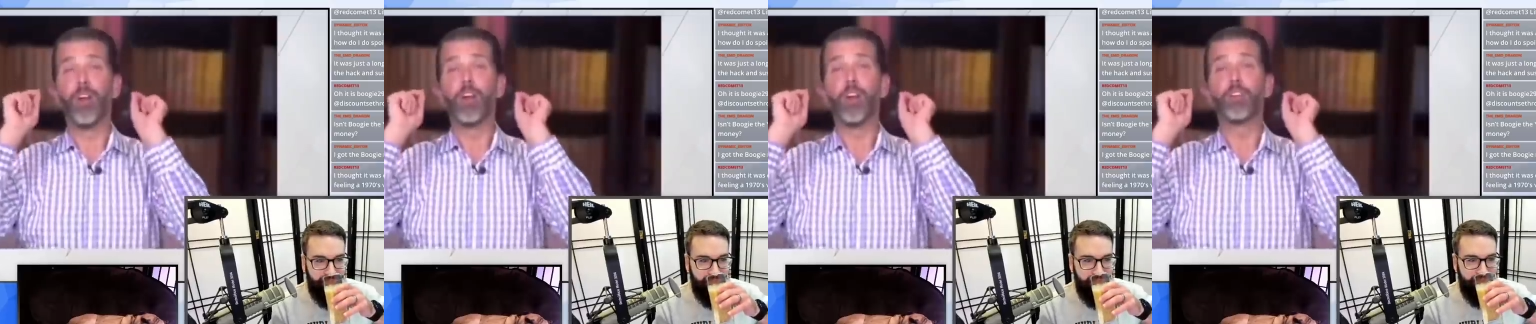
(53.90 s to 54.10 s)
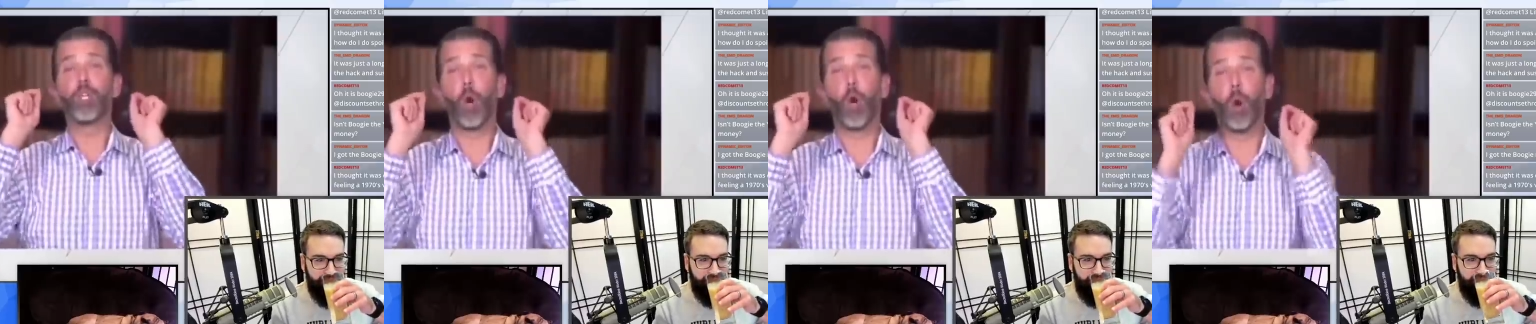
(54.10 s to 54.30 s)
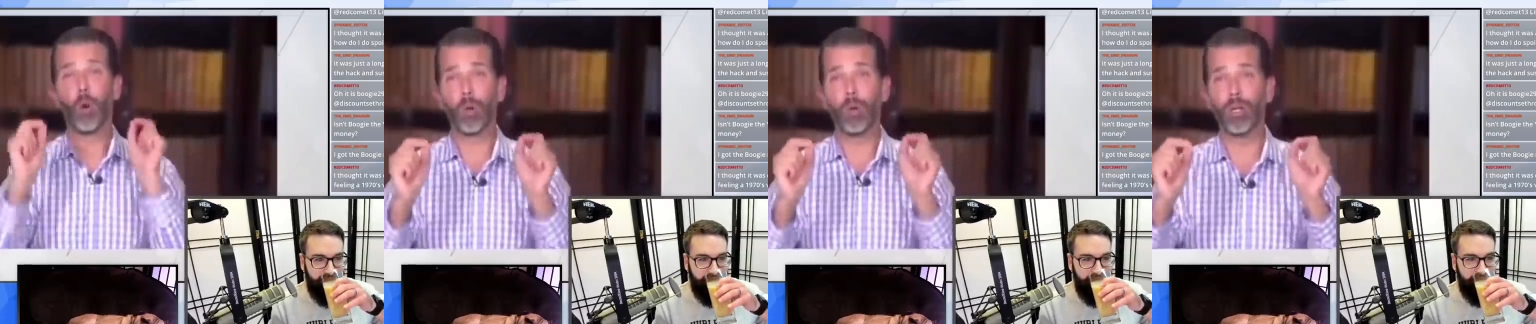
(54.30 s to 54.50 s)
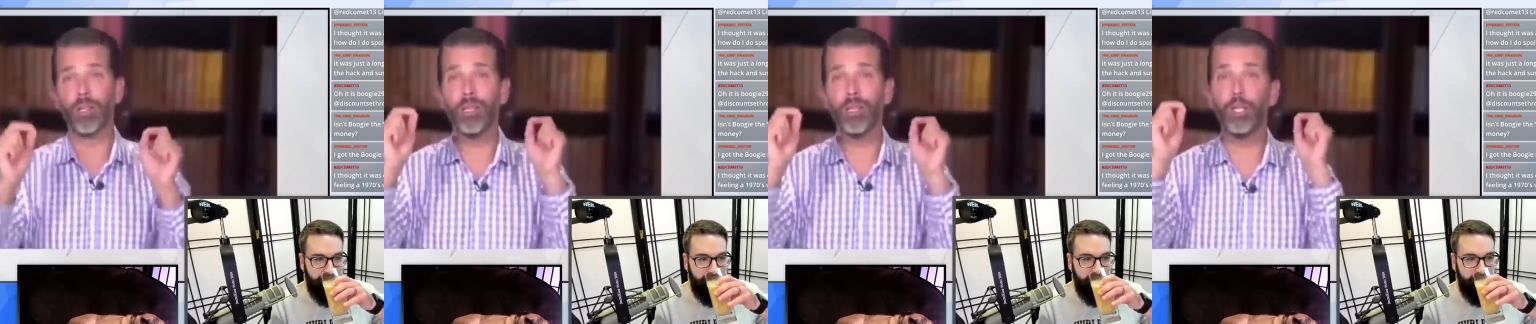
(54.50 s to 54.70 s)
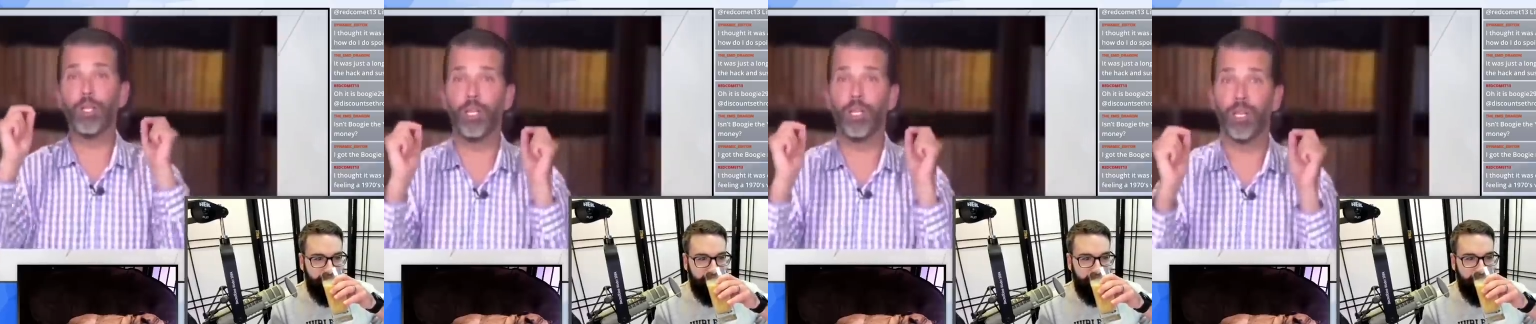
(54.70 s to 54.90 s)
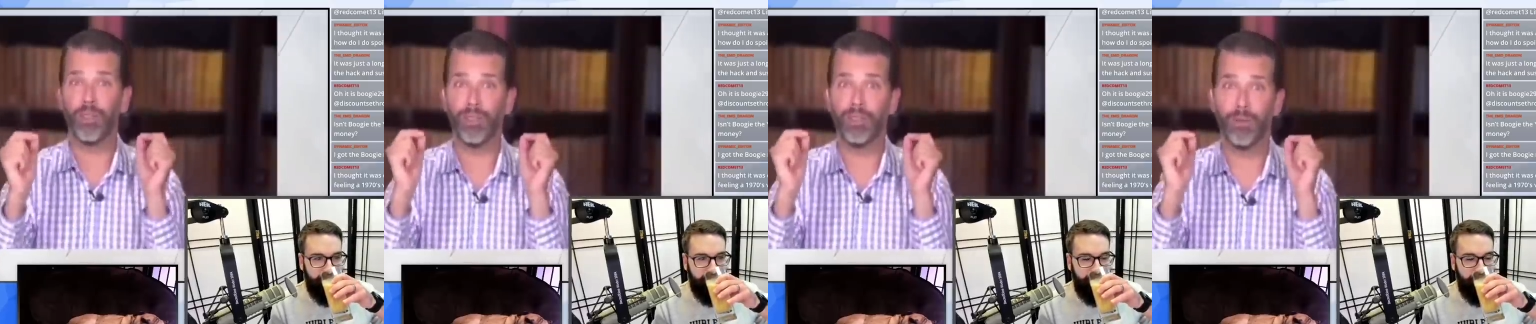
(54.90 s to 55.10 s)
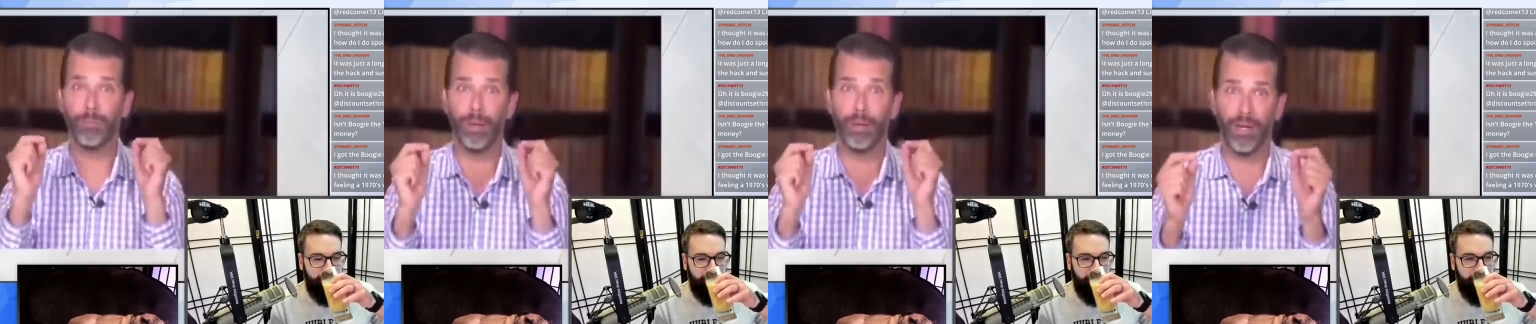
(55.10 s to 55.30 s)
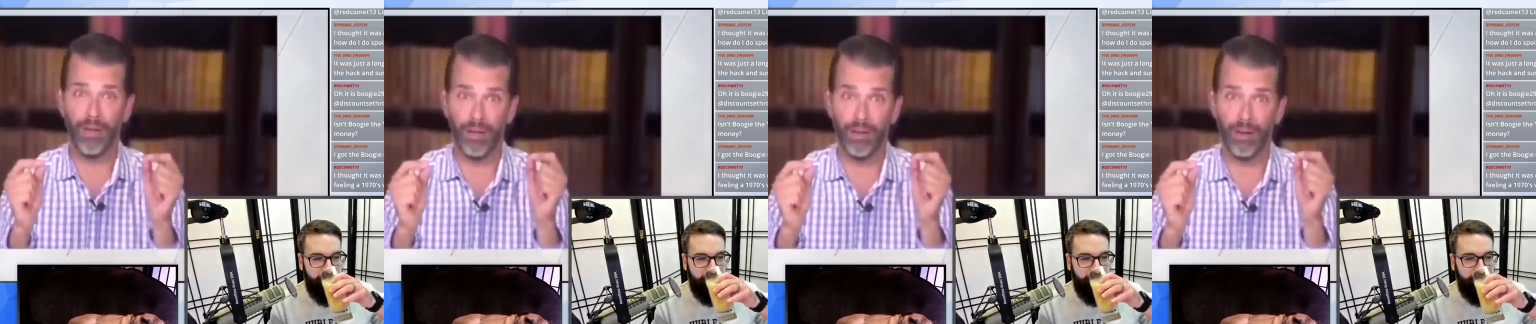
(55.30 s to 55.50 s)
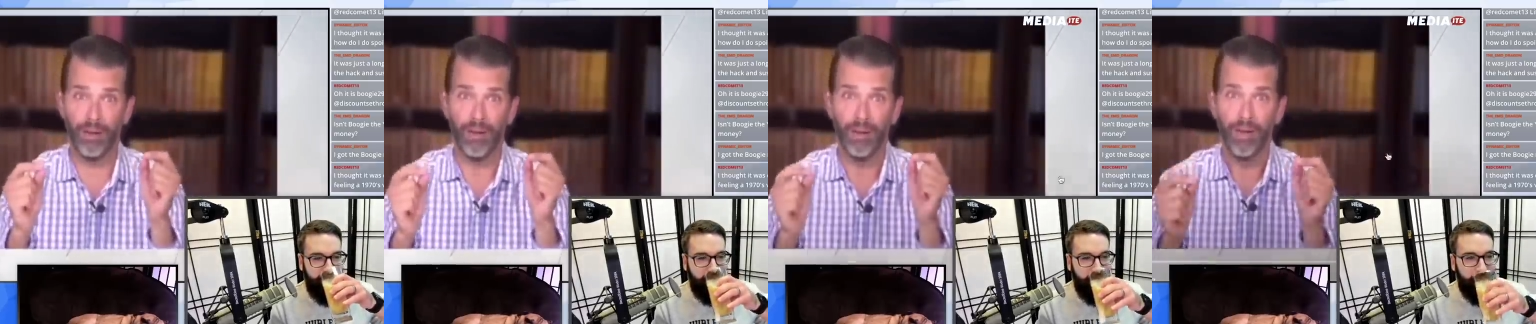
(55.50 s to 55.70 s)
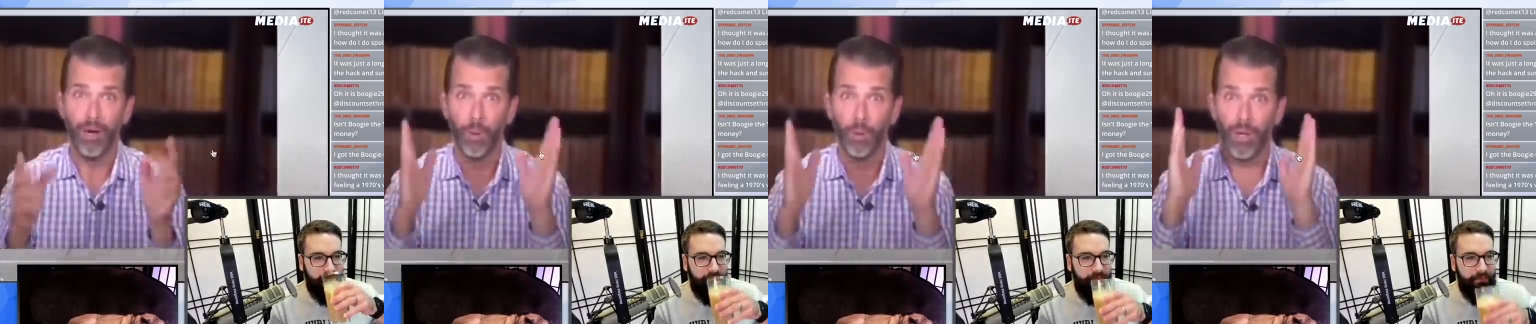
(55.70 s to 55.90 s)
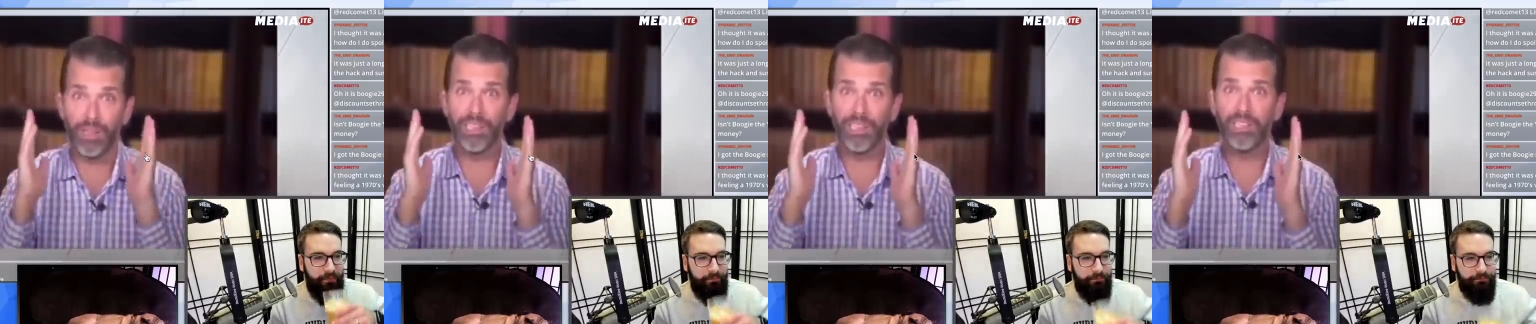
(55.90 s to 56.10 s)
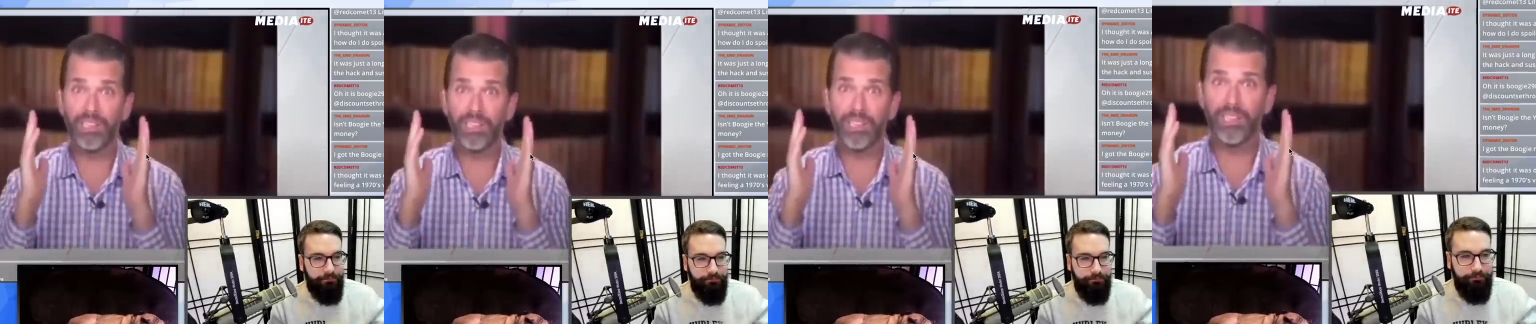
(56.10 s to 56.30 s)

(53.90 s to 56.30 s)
Speaker 1: totally shit the bed with this.